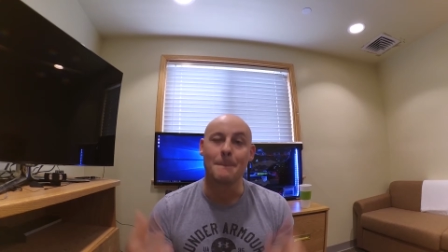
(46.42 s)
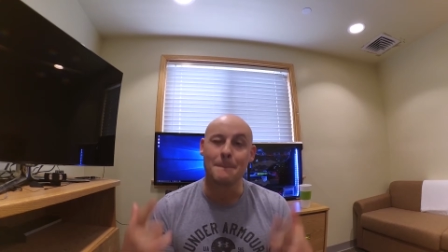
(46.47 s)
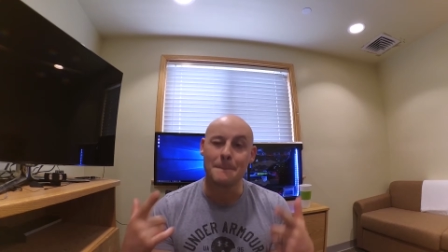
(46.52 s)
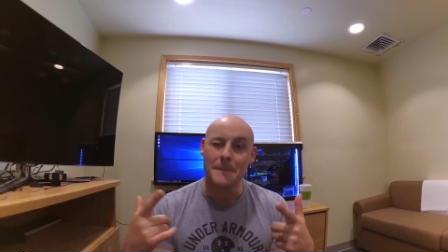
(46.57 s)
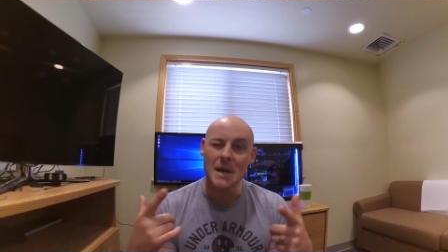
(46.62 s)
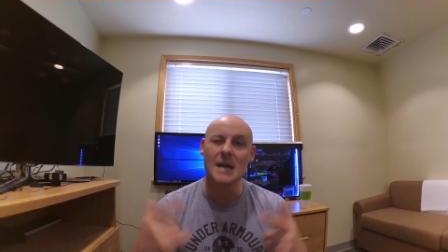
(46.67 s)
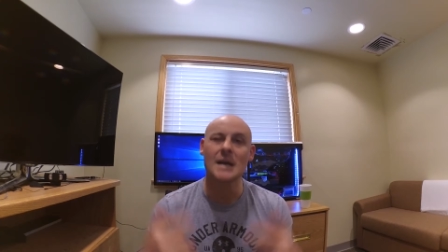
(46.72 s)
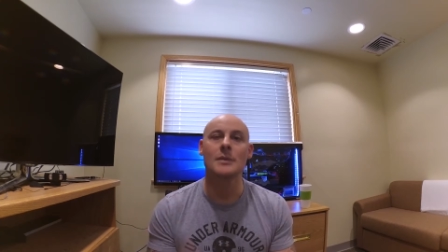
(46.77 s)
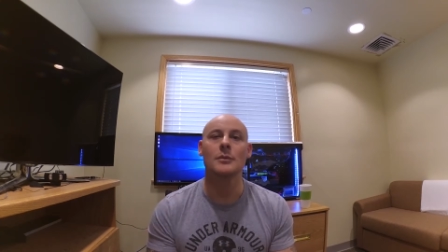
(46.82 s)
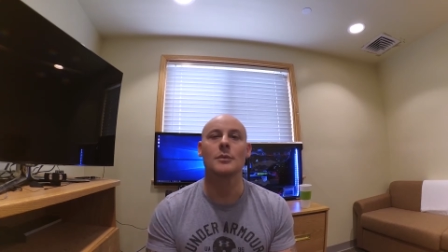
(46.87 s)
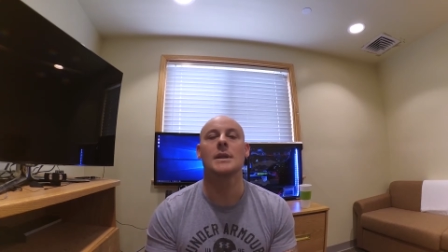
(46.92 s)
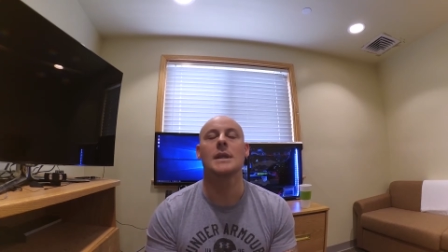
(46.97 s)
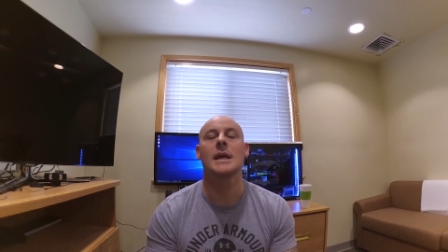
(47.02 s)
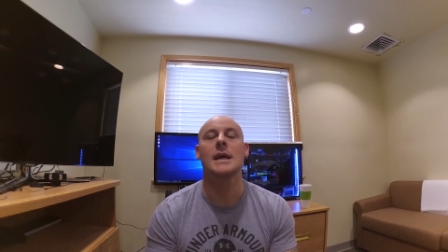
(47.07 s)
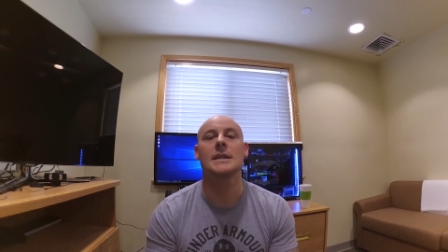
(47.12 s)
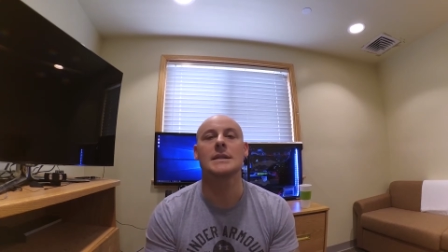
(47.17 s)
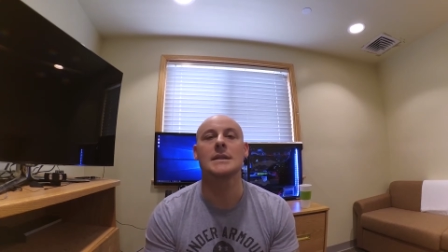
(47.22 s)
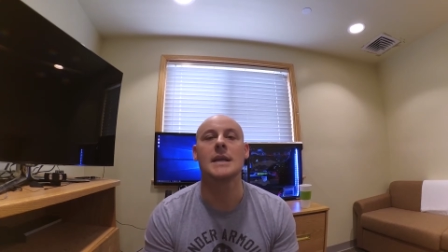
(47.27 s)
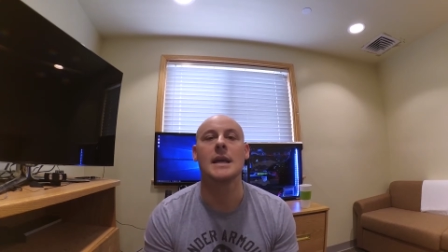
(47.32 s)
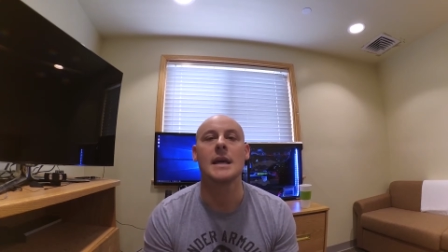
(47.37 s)
but with
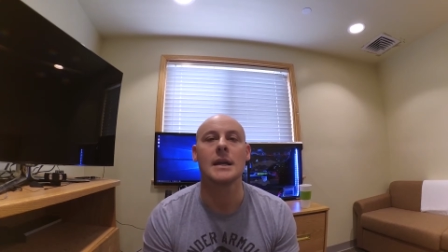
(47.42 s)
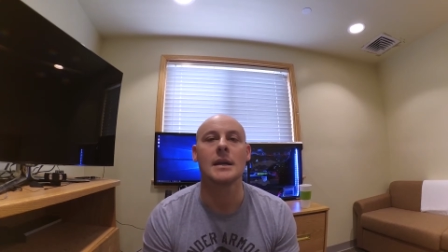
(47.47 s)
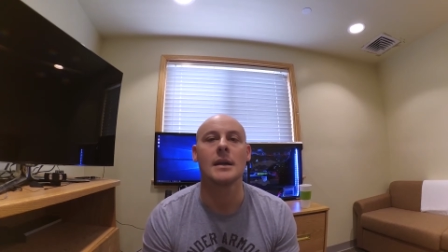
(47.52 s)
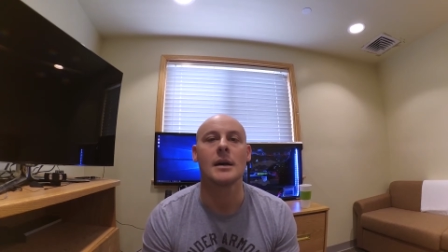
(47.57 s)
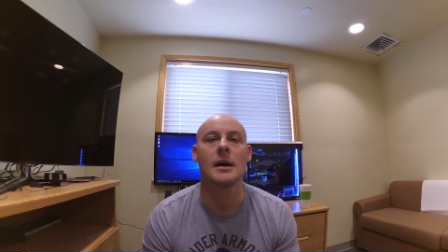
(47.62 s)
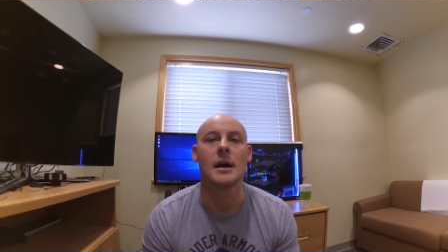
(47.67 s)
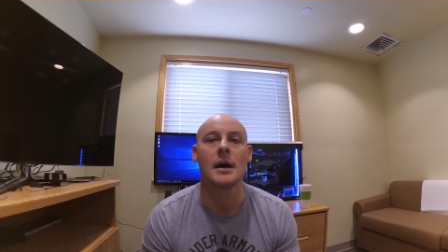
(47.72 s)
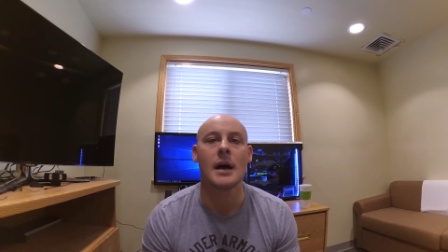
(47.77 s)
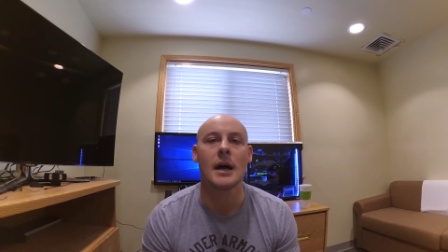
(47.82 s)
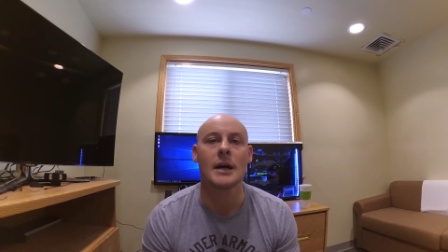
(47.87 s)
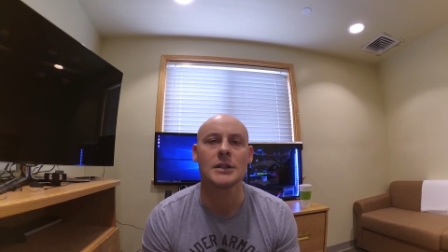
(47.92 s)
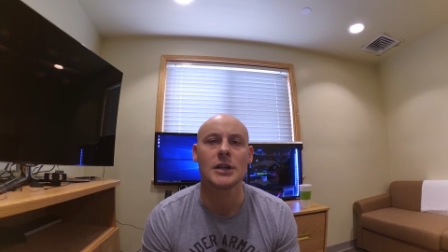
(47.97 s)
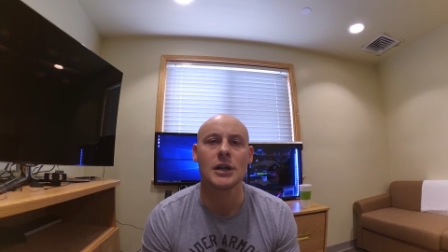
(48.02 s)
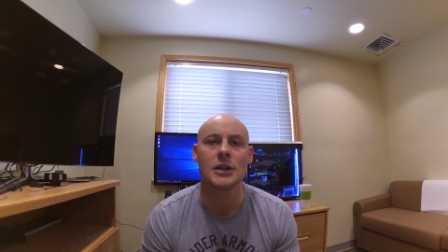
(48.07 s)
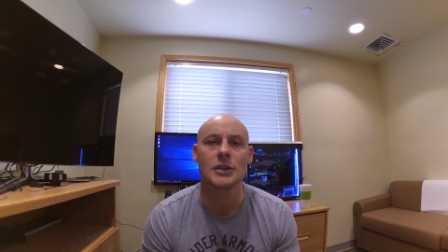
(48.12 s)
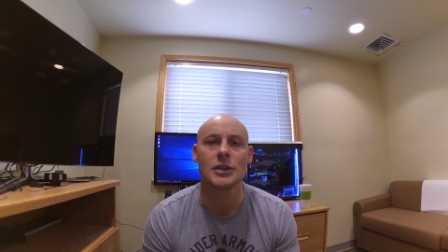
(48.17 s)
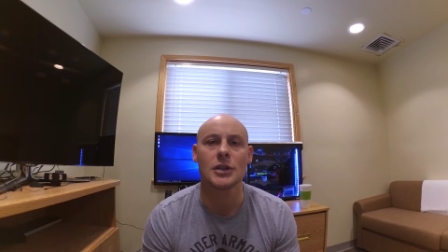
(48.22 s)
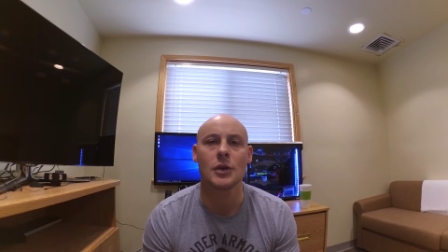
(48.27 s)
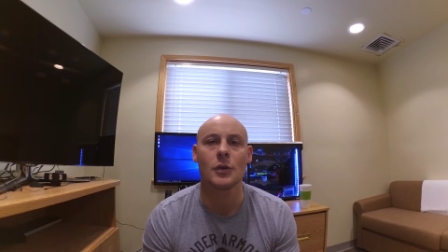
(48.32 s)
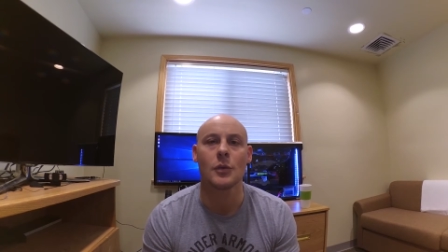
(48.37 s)
that said, uh, I
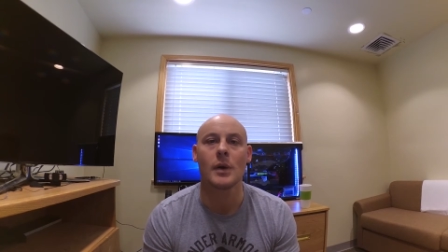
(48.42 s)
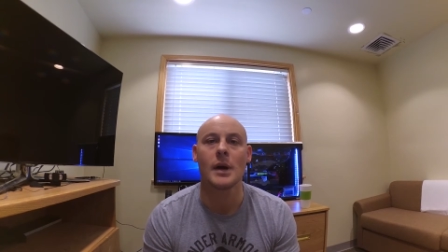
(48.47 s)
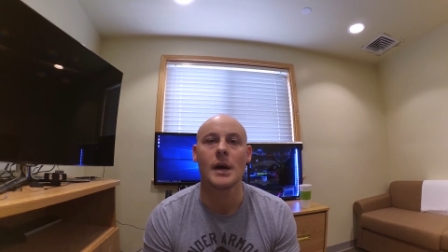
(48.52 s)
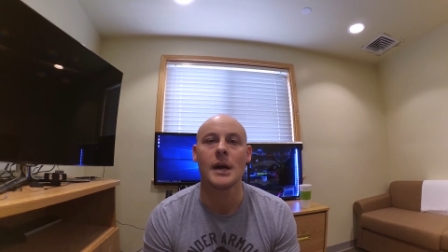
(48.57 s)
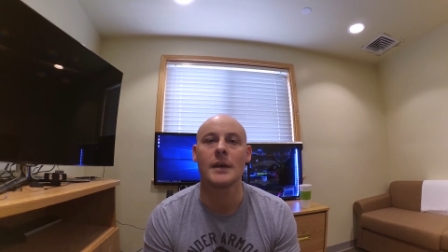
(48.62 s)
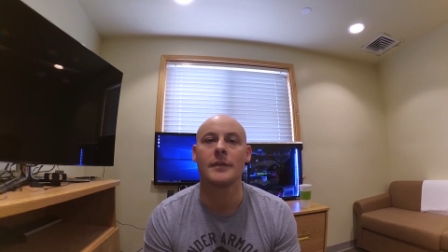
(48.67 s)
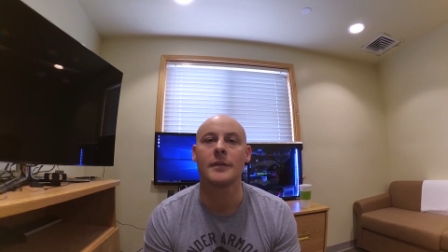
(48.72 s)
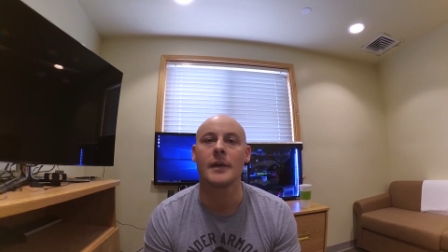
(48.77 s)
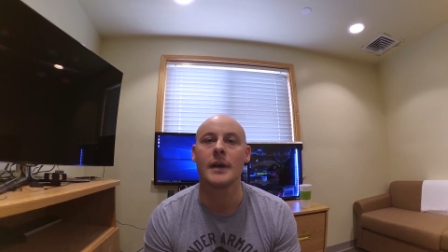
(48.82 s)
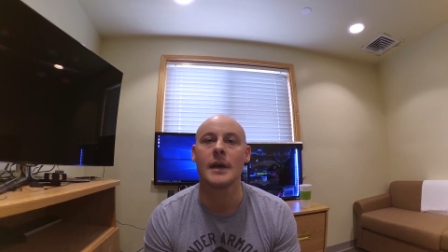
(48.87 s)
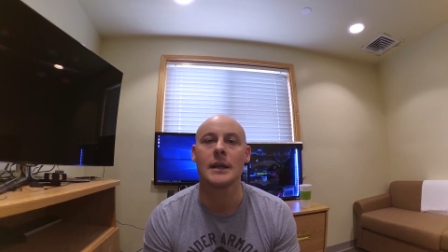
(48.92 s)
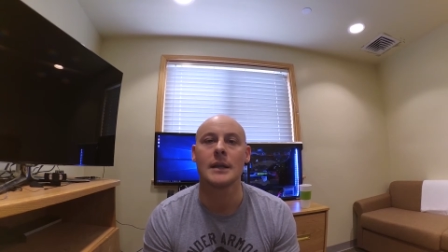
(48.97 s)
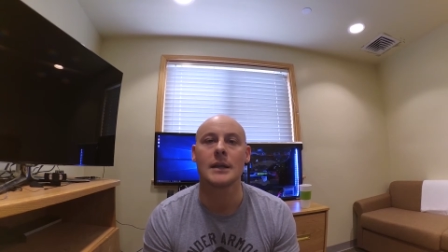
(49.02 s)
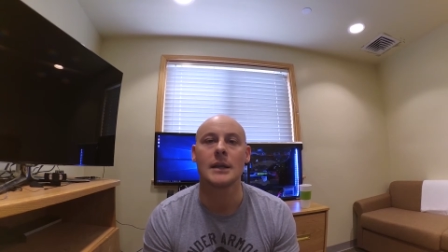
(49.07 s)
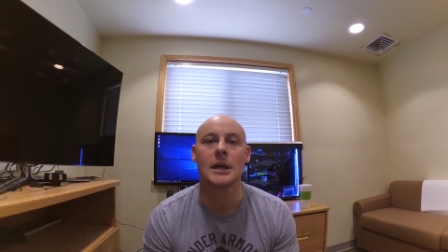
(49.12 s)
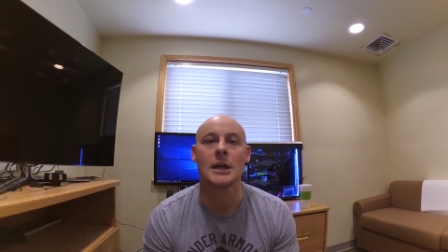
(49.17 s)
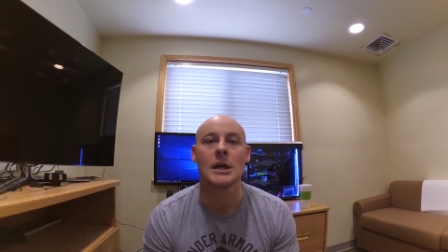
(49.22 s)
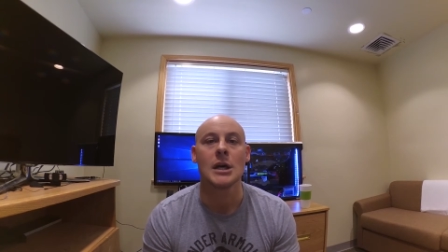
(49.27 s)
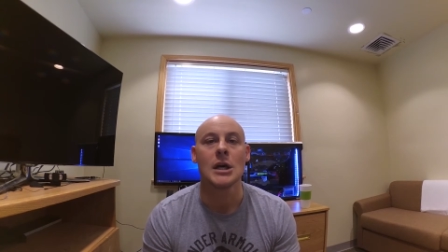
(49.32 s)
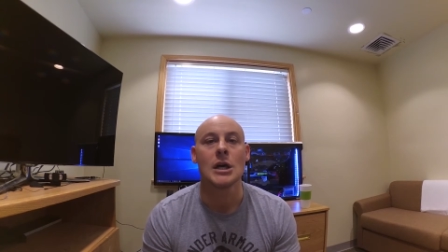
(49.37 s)
talked to the wife, and
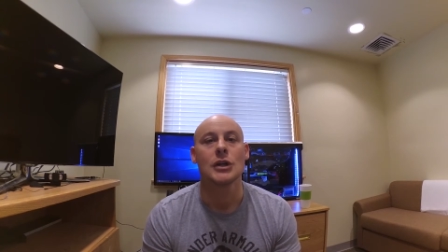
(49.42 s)
uh,